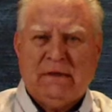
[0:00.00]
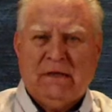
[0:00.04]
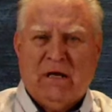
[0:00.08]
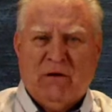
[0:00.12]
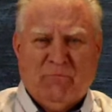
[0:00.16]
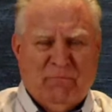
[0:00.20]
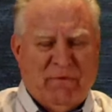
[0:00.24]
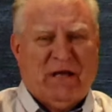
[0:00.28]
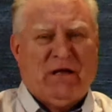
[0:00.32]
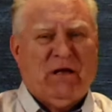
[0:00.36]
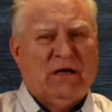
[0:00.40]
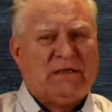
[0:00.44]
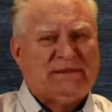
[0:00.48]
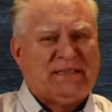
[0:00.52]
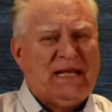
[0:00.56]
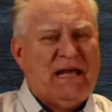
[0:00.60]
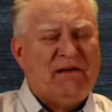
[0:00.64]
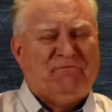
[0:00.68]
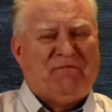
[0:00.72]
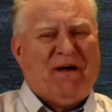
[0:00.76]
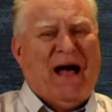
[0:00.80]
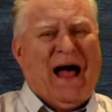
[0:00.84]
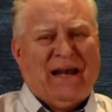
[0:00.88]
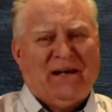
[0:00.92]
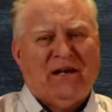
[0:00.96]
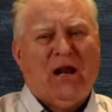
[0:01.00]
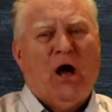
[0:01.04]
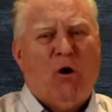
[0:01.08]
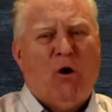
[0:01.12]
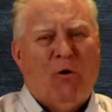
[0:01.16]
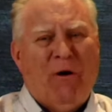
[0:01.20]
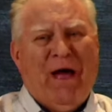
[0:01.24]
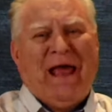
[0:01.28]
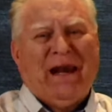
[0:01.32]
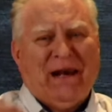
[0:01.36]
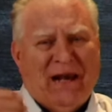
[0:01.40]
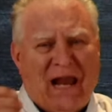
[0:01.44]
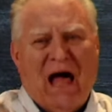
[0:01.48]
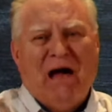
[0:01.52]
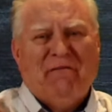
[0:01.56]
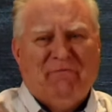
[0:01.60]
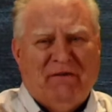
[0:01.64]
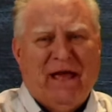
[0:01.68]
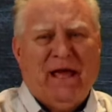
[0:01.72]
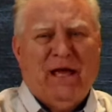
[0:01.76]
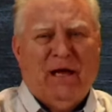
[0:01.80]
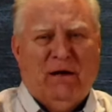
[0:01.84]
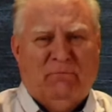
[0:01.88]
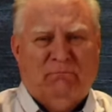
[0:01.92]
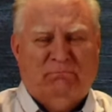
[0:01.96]
Because if I know and love
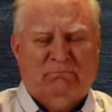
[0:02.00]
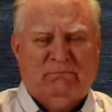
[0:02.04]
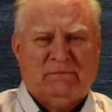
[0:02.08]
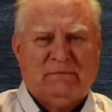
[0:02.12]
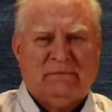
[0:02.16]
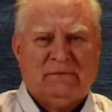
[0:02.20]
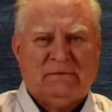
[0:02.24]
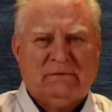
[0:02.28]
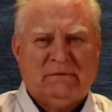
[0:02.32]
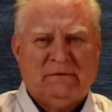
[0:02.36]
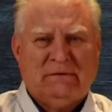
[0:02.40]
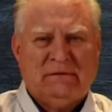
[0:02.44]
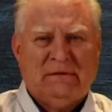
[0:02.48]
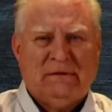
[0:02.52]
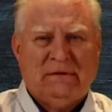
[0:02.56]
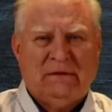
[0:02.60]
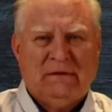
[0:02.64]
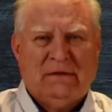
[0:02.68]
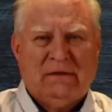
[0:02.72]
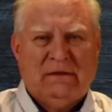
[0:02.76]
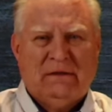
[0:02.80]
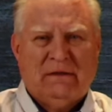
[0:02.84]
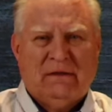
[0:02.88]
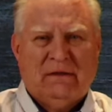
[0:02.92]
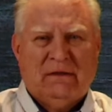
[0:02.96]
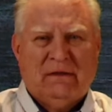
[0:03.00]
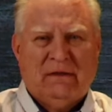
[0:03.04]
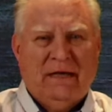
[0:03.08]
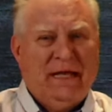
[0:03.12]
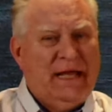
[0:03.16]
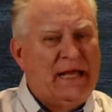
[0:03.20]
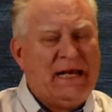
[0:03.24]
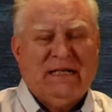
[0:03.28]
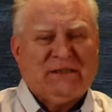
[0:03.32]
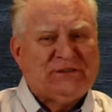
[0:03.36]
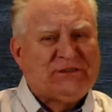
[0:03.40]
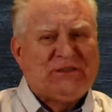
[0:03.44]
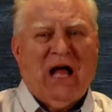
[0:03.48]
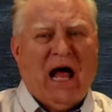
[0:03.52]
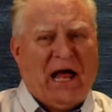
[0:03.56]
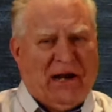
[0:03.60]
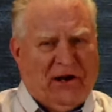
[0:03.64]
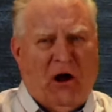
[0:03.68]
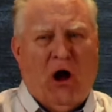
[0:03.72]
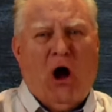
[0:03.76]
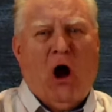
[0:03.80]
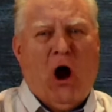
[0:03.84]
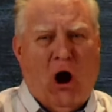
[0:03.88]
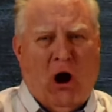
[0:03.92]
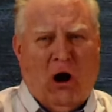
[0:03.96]
him, it is not
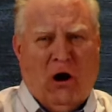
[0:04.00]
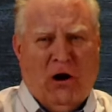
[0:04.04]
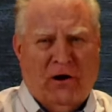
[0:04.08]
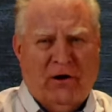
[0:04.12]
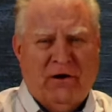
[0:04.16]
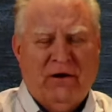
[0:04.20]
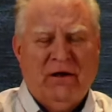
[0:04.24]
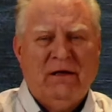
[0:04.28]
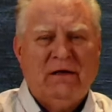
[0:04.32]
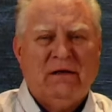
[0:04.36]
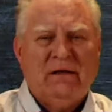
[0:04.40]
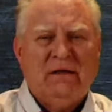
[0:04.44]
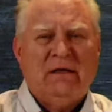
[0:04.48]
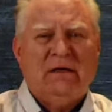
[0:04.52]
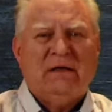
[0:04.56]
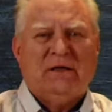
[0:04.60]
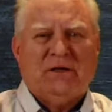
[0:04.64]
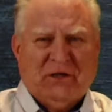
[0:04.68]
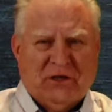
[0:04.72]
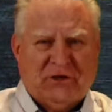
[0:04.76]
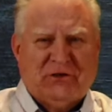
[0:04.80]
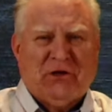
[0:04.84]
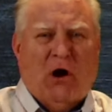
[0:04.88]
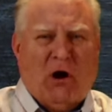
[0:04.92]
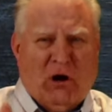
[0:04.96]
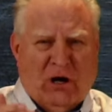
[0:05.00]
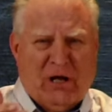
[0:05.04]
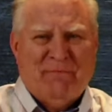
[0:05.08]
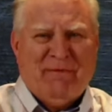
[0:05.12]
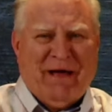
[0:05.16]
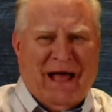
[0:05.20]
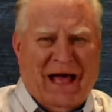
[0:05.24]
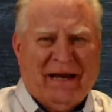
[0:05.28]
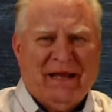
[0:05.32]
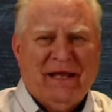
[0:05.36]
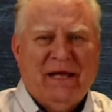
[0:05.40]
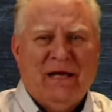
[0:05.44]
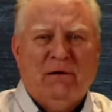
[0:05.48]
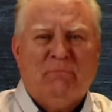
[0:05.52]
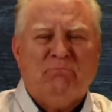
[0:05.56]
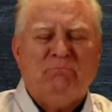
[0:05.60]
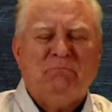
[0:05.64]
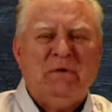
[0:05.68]
hard to talk about him.